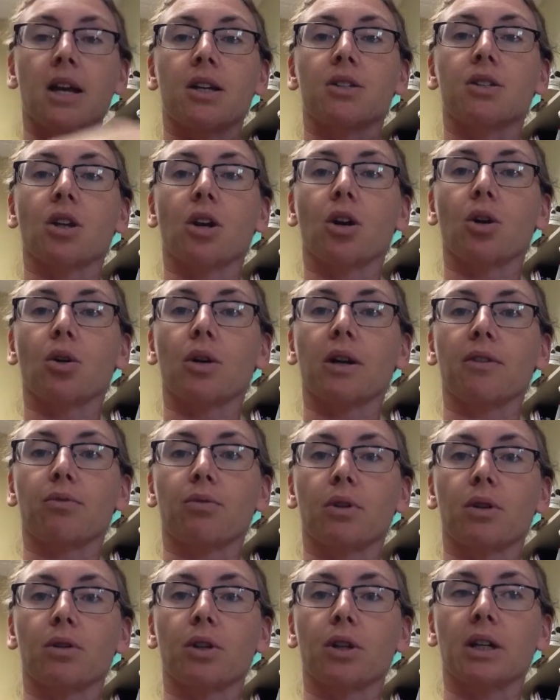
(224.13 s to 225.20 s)
So if
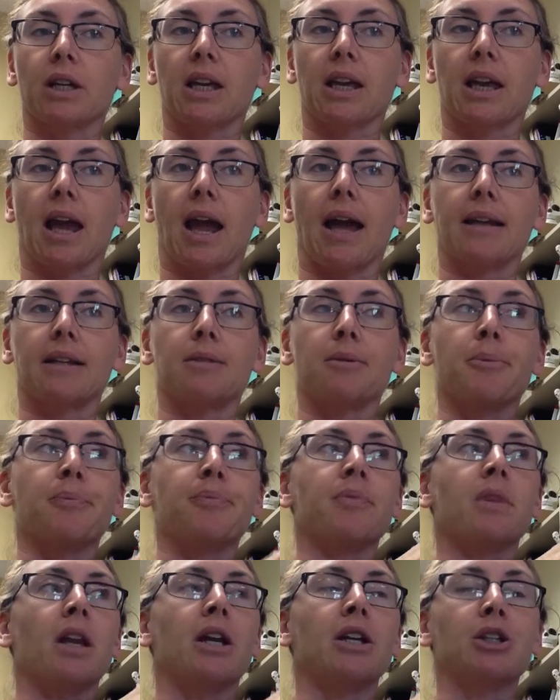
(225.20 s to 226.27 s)
we're looking at
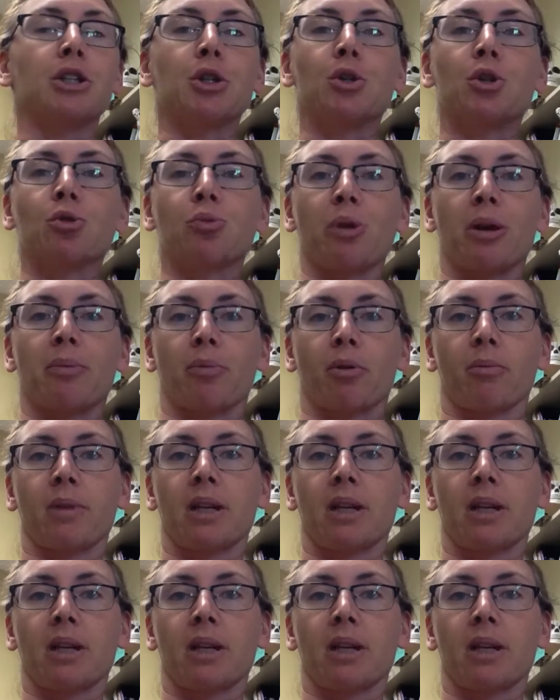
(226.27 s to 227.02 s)
a newspaper,